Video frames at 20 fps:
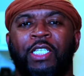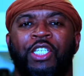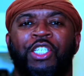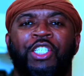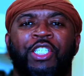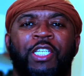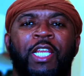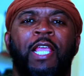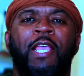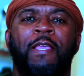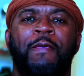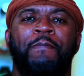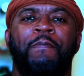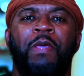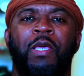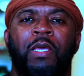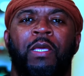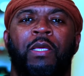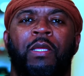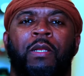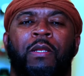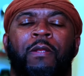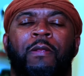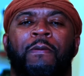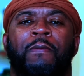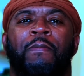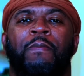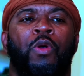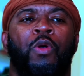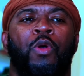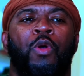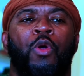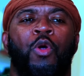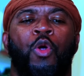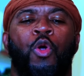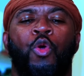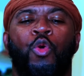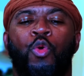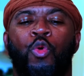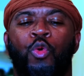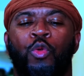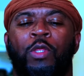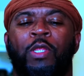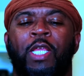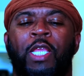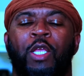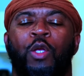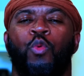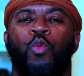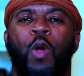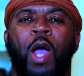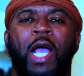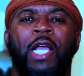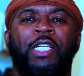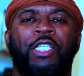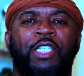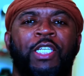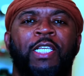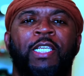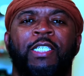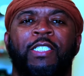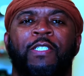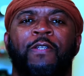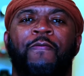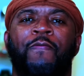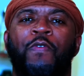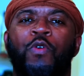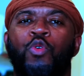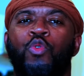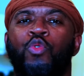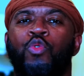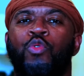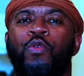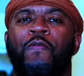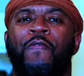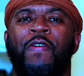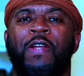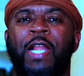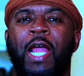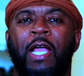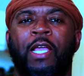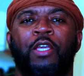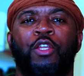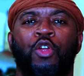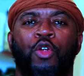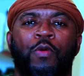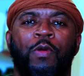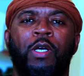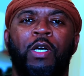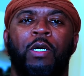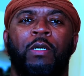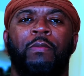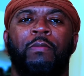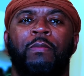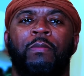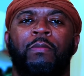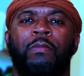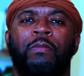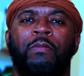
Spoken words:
to shame men who think YG is a fool for knocking her up.